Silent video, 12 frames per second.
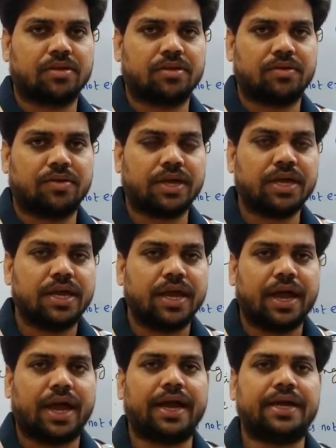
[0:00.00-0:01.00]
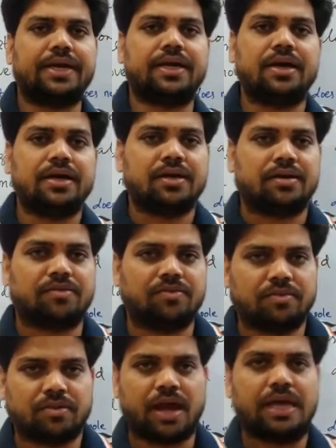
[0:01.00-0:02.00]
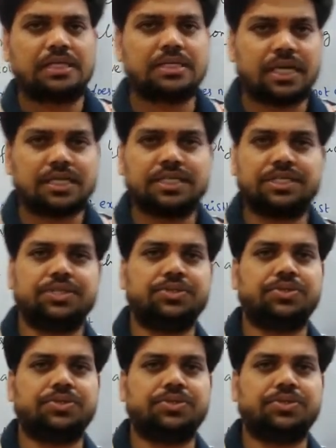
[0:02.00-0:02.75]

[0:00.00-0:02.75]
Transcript: Okay, and I suggest you